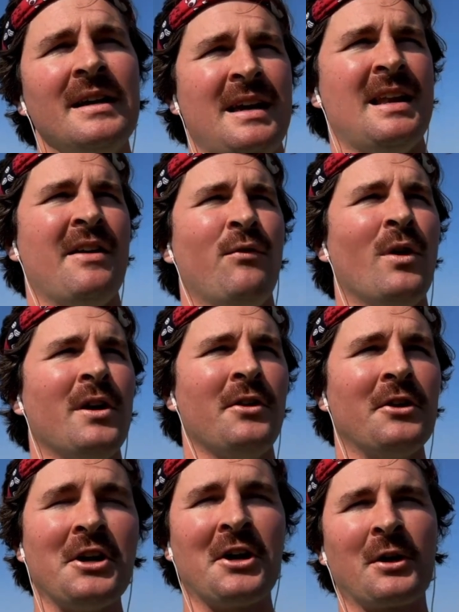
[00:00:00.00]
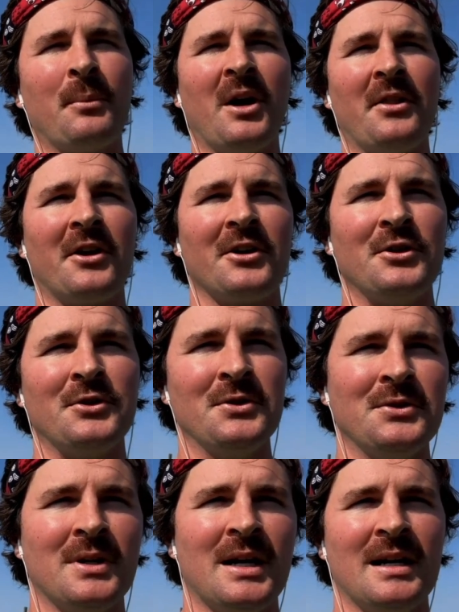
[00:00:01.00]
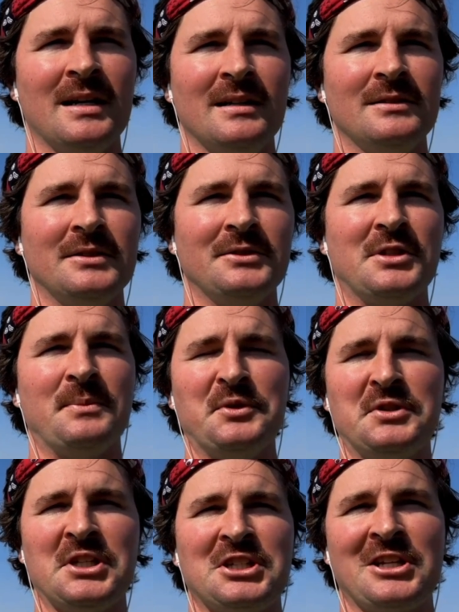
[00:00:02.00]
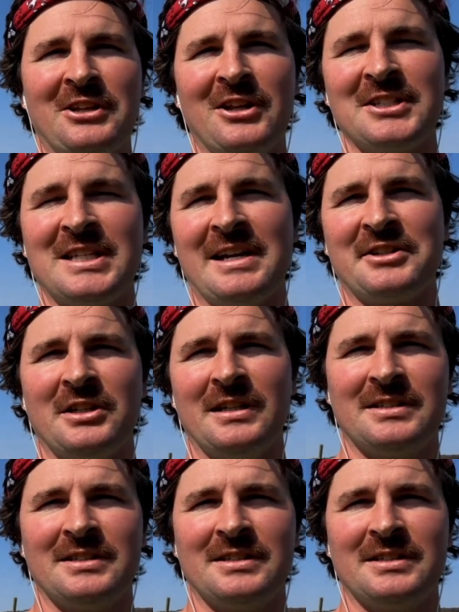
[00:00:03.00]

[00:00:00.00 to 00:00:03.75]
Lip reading: And I have one other younger brother who's a musician in Los Angeles.